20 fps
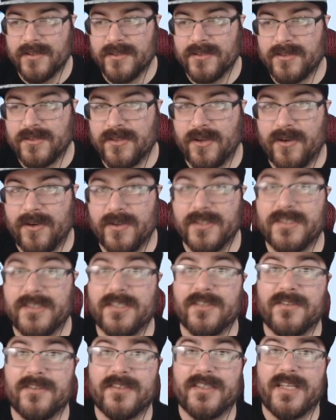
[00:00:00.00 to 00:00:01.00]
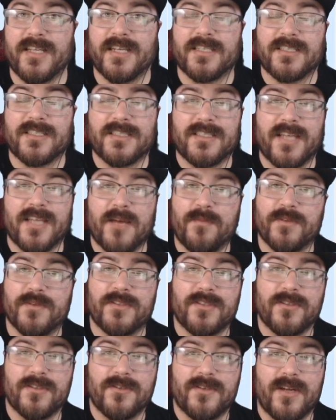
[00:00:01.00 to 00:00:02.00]
So until next
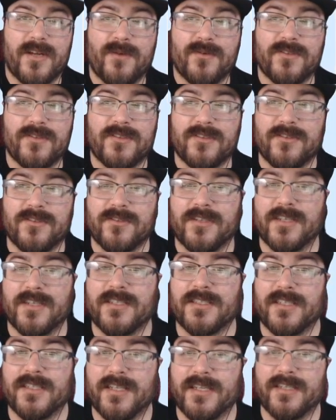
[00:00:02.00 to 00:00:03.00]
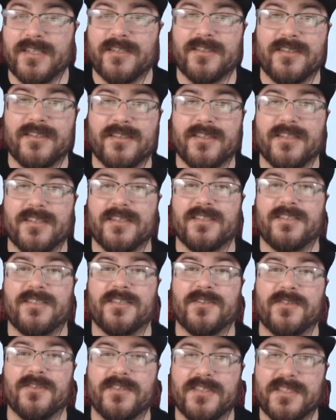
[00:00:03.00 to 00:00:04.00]
episode, I will see you guys later.
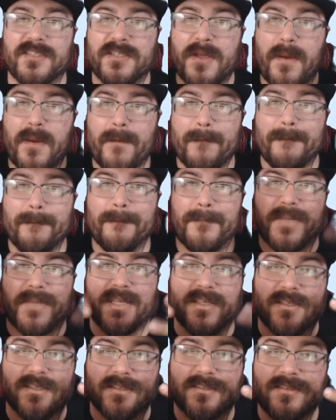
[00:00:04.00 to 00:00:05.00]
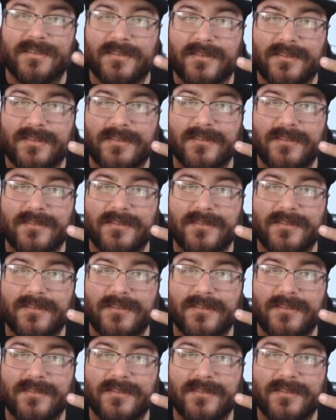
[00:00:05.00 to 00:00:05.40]
Until then, peace.